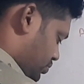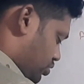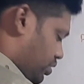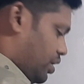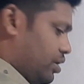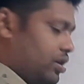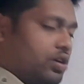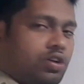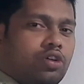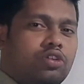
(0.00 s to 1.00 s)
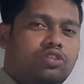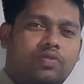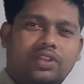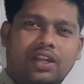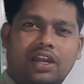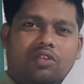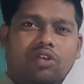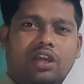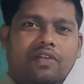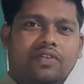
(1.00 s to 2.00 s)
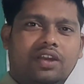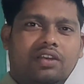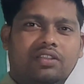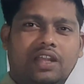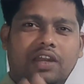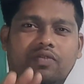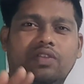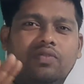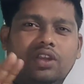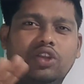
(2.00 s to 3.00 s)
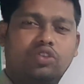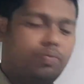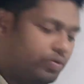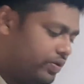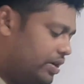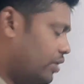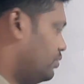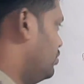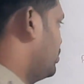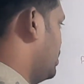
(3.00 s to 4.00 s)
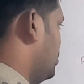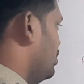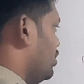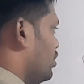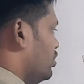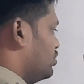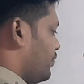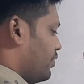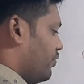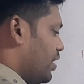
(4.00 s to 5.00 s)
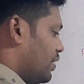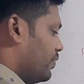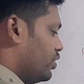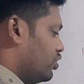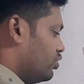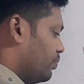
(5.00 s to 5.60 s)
Okay, so with the red what I have written, that one we need to prove it down. Okay, so from where we need to